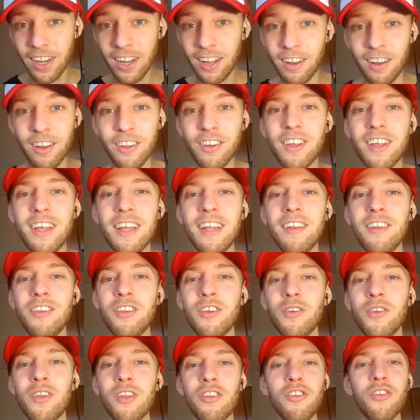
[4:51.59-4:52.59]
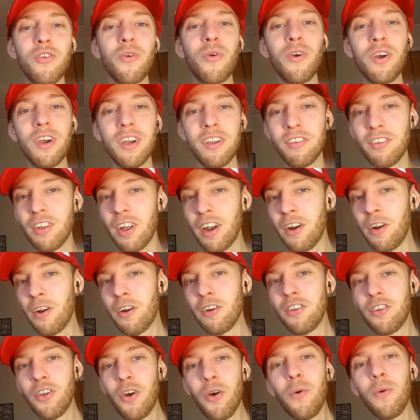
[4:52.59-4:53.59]
look into the stories that are
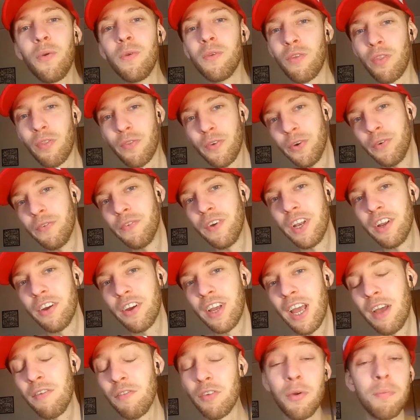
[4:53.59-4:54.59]
told through video games,